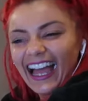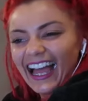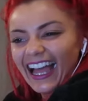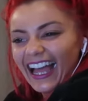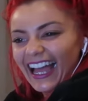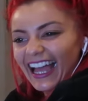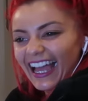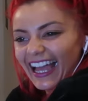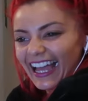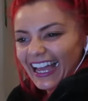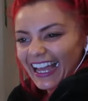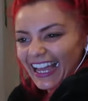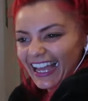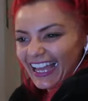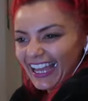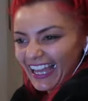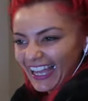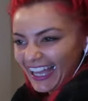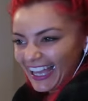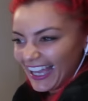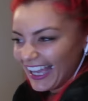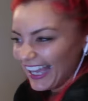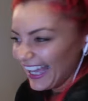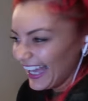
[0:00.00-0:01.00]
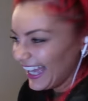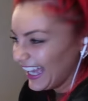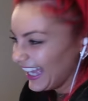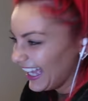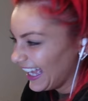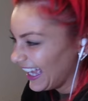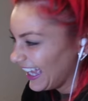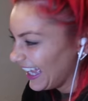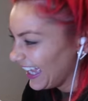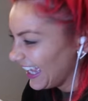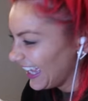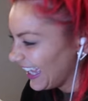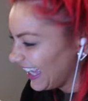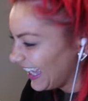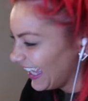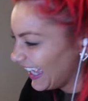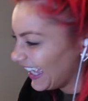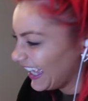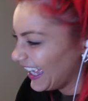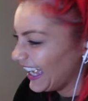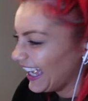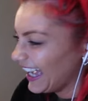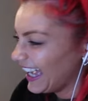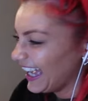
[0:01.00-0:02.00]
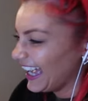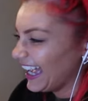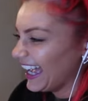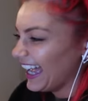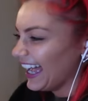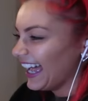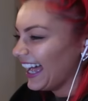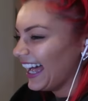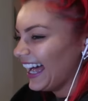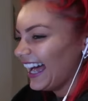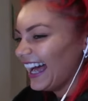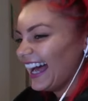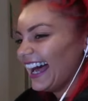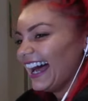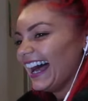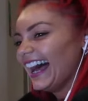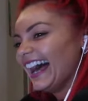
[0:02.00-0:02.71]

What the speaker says: [no speech]